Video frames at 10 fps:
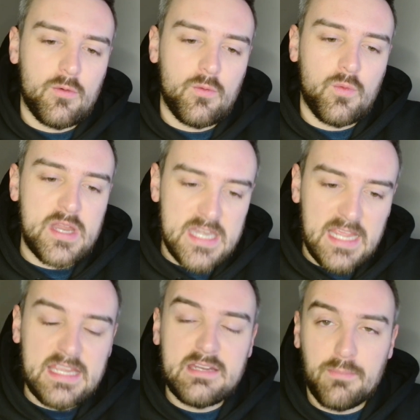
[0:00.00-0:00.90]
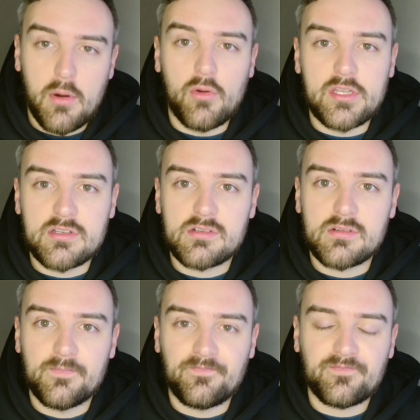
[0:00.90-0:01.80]
we need
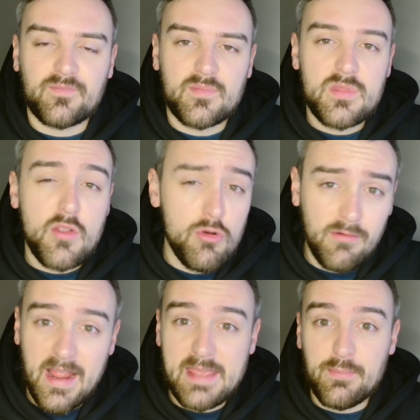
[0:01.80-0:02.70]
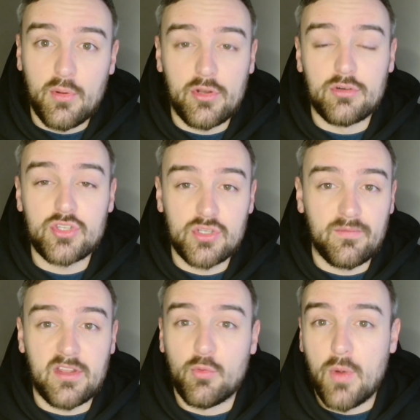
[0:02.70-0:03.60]
points, or a point or
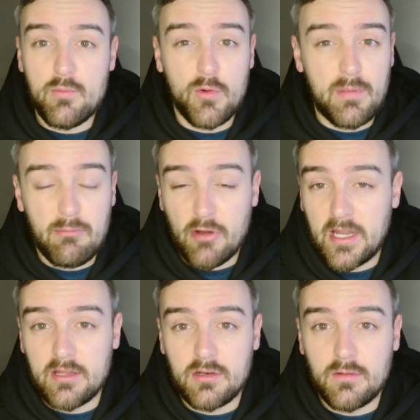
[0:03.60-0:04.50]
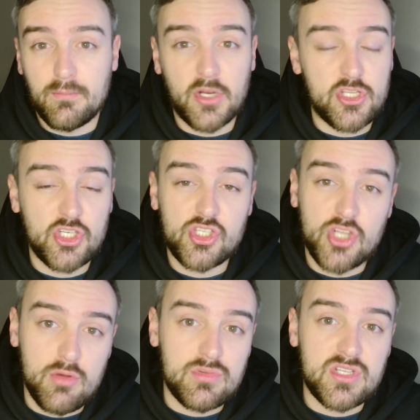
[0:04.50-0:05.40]
something. A win would be brilliant, but I just
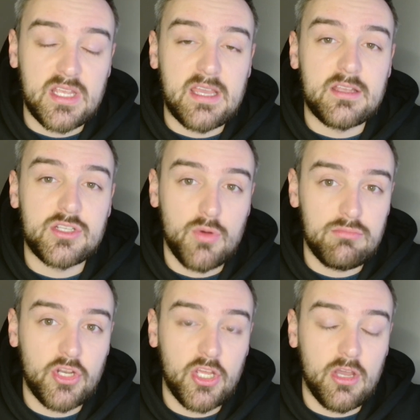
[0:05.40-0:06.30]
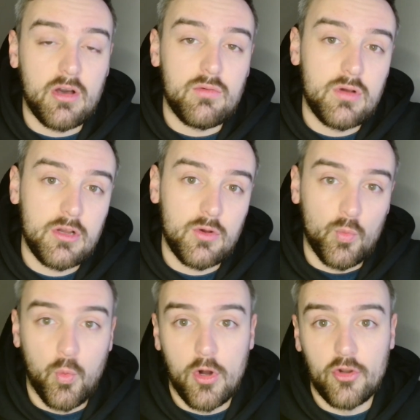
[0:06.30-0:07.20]
don't see it. So I'm going to go
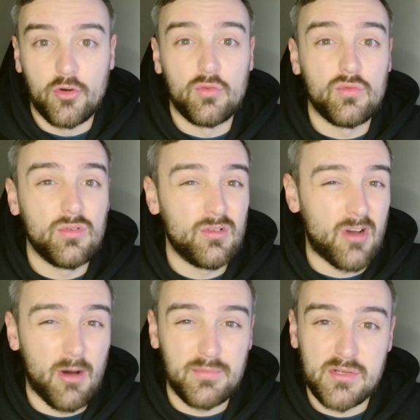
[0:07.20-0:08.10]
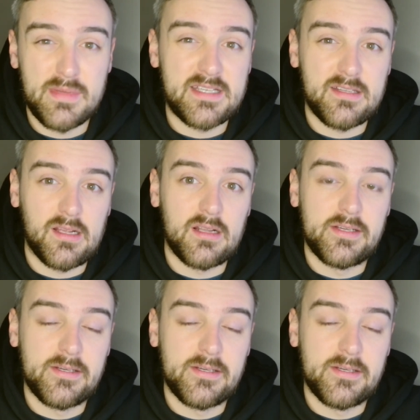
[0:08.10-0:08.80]
1-1, optimistically.